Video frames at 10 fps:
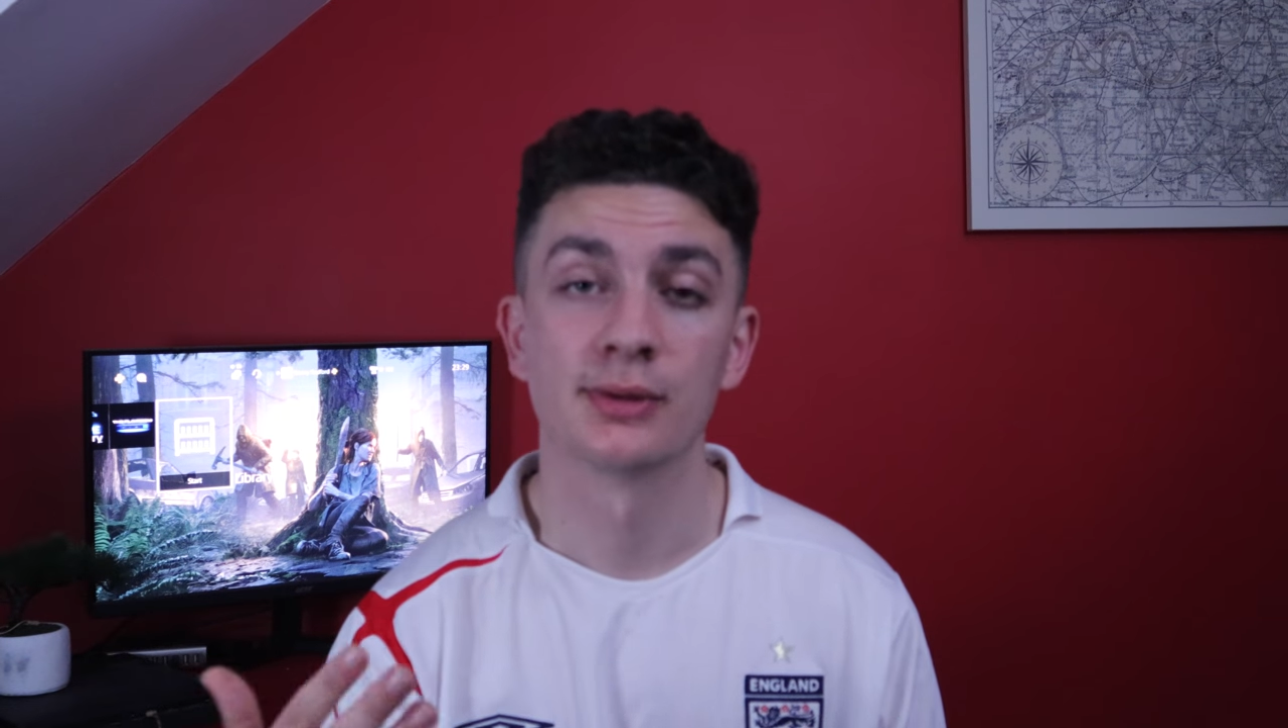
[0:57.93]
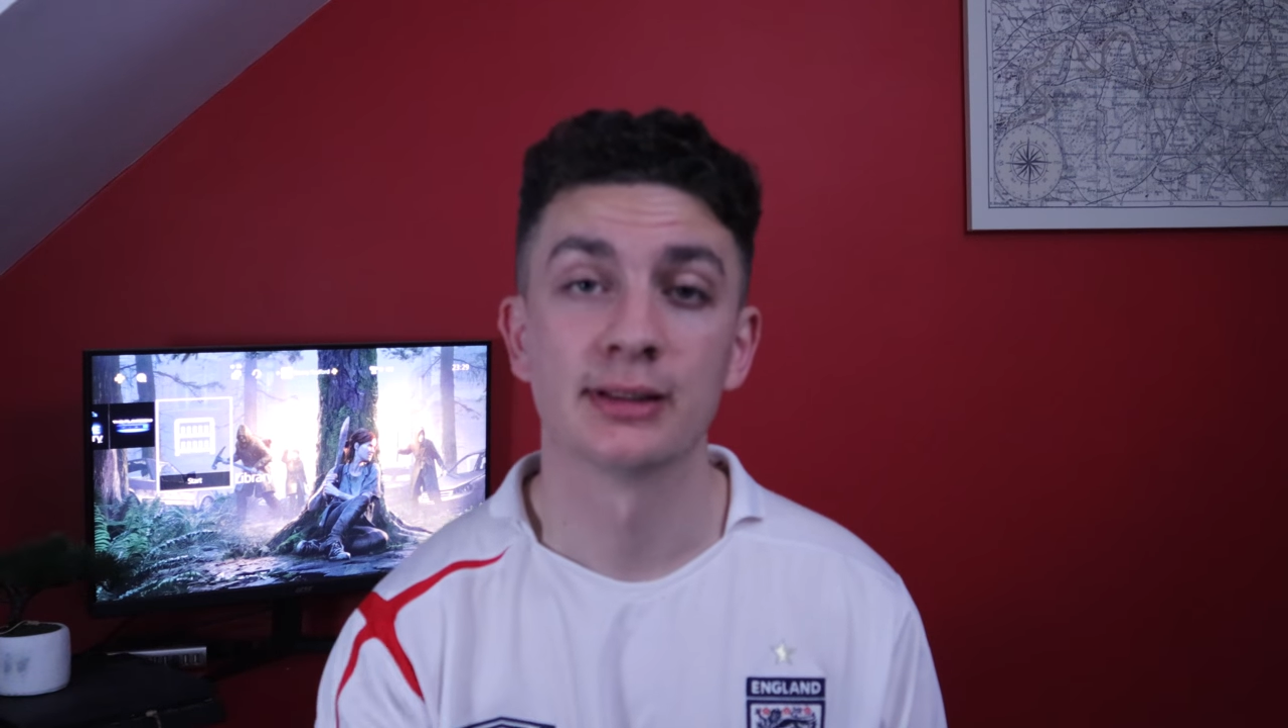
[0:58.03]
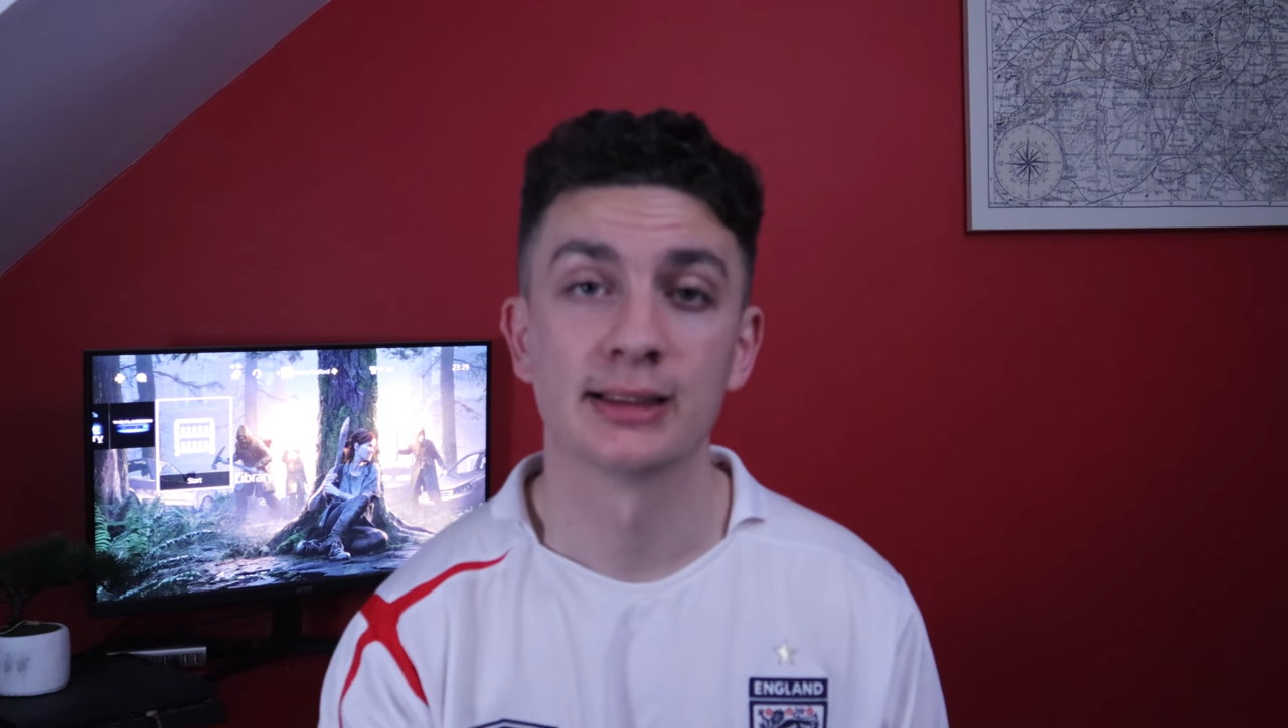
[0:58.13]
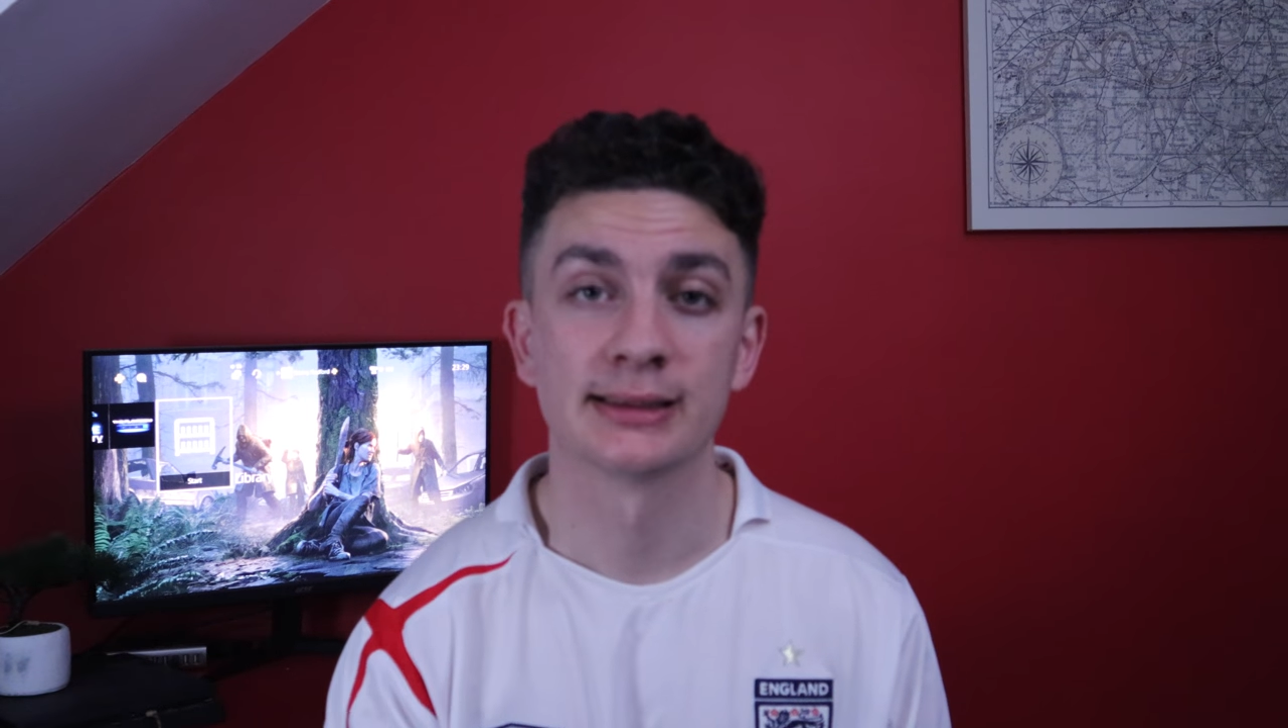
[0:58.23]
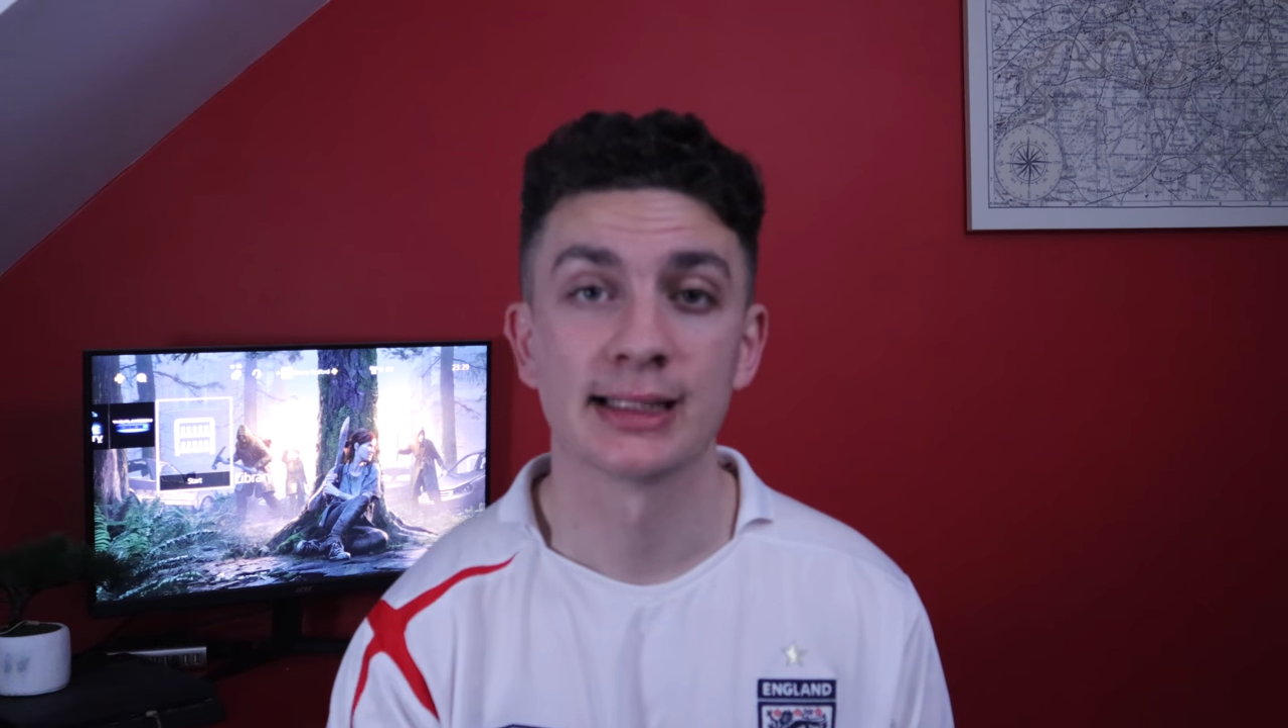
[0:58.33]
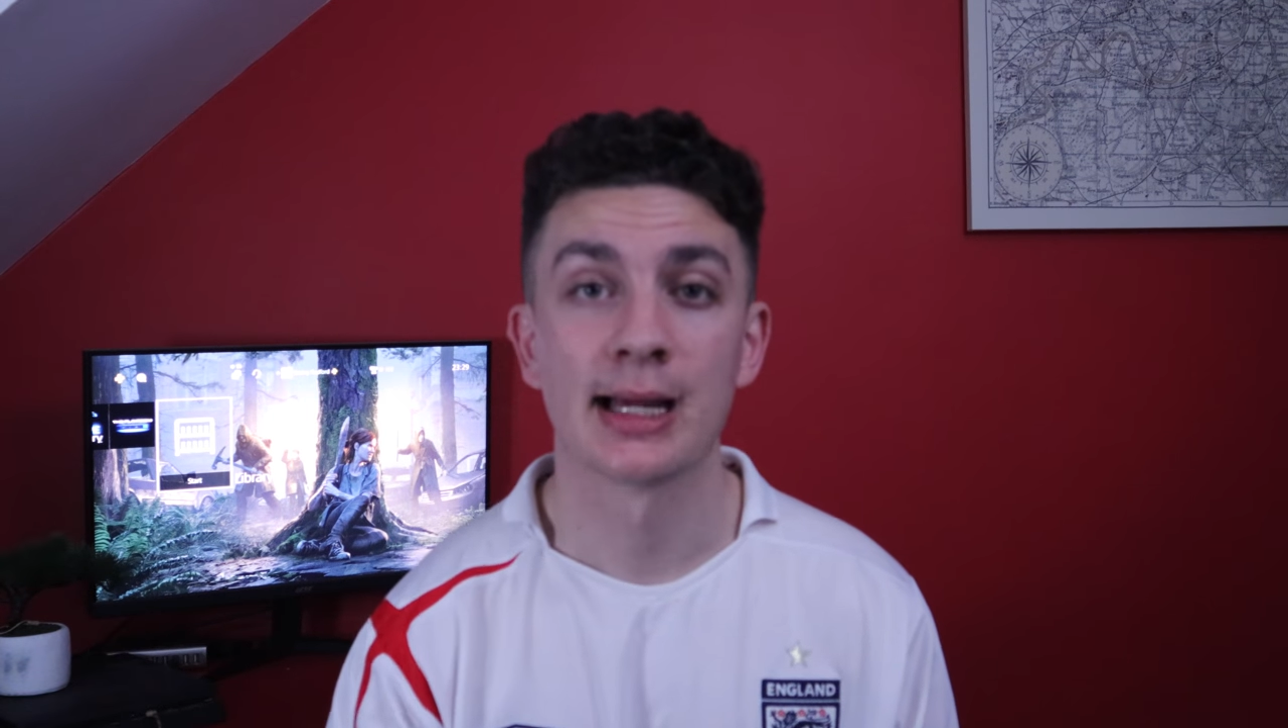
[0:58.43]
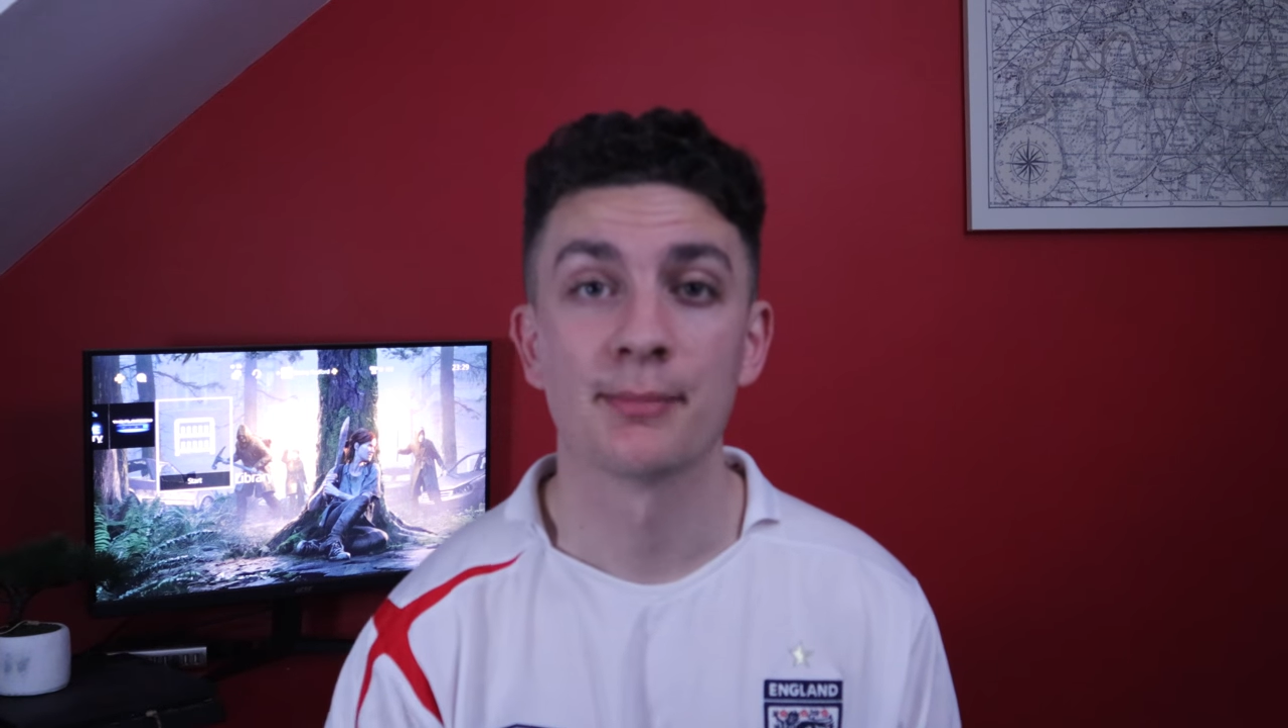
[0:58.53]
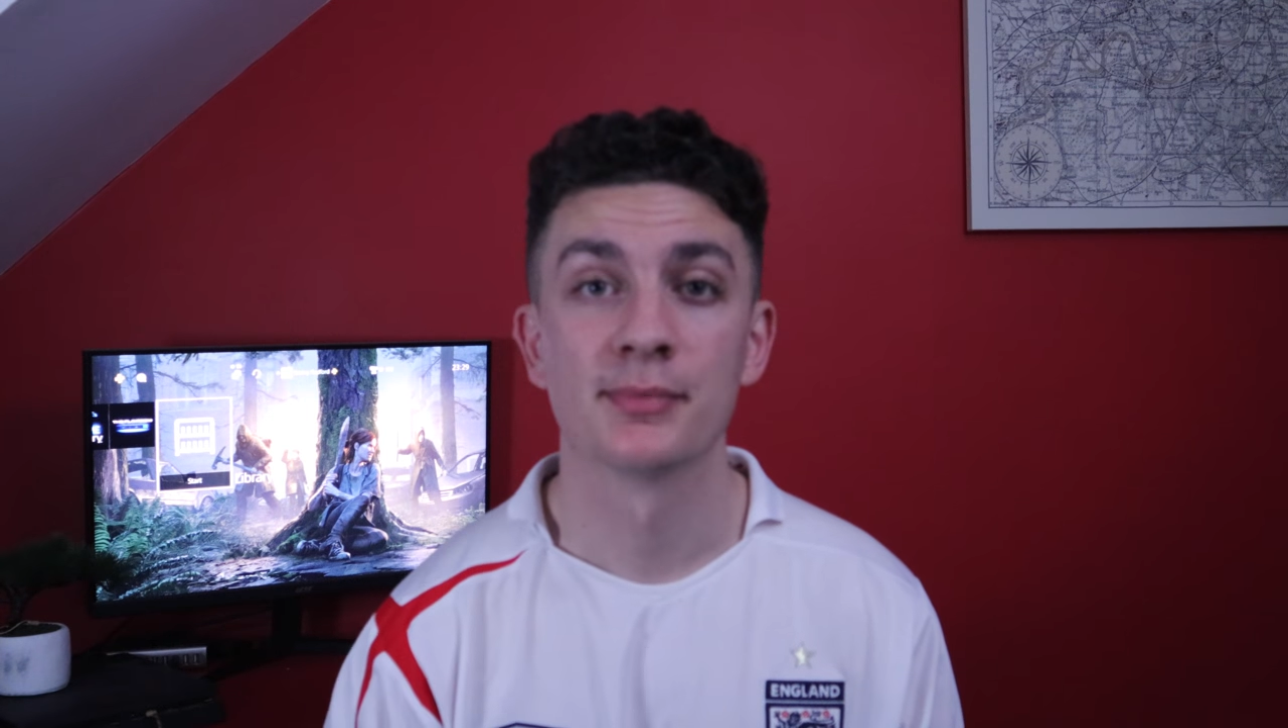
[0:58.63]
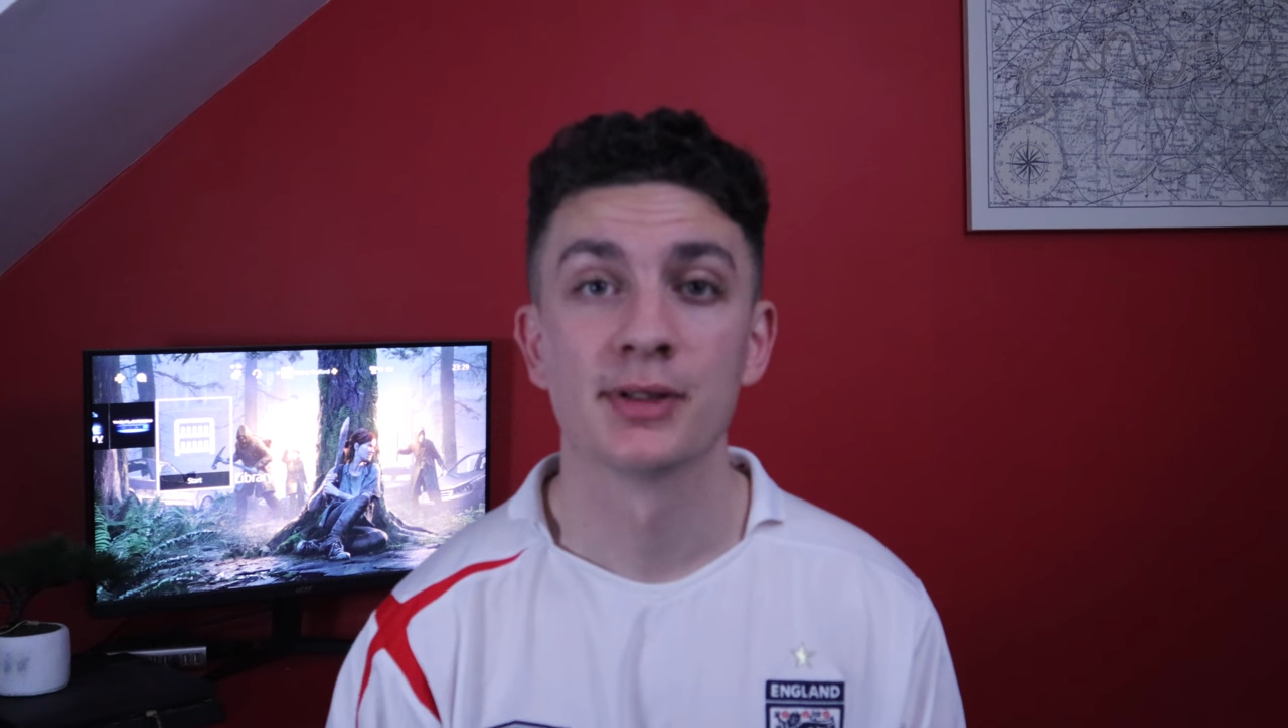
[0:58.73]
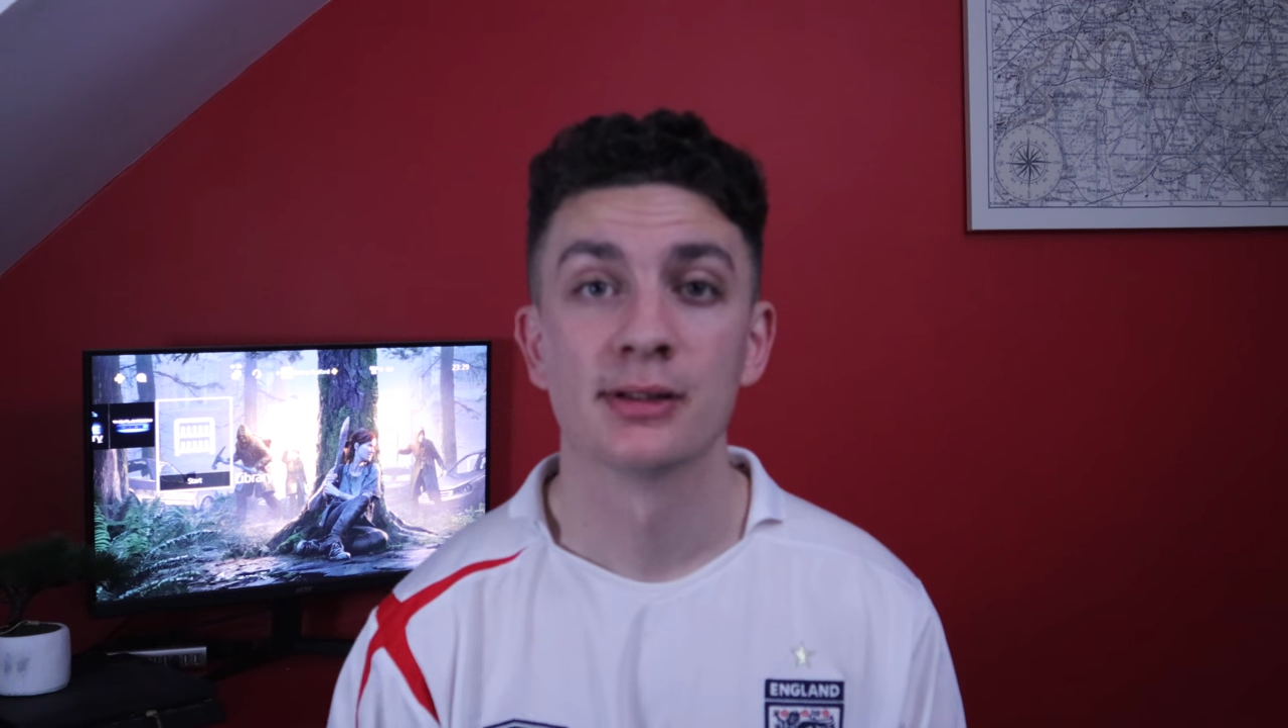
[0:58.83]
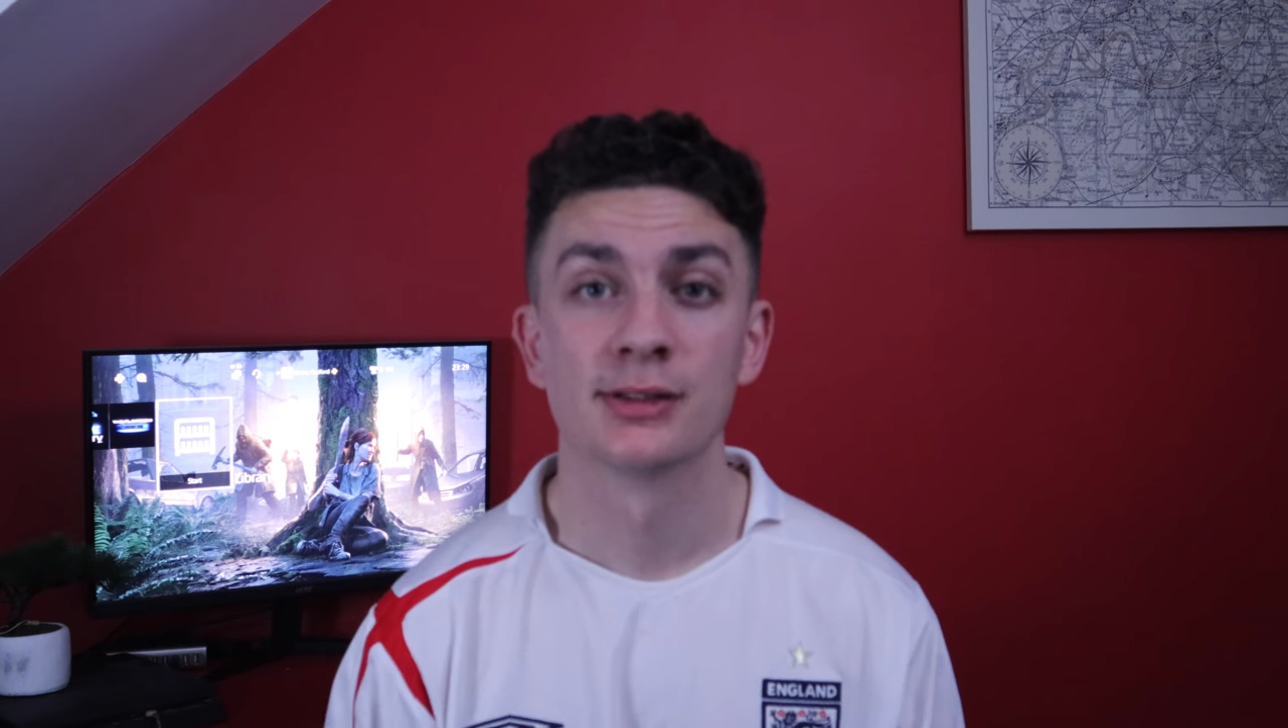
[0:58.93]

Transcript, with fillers: in an exam.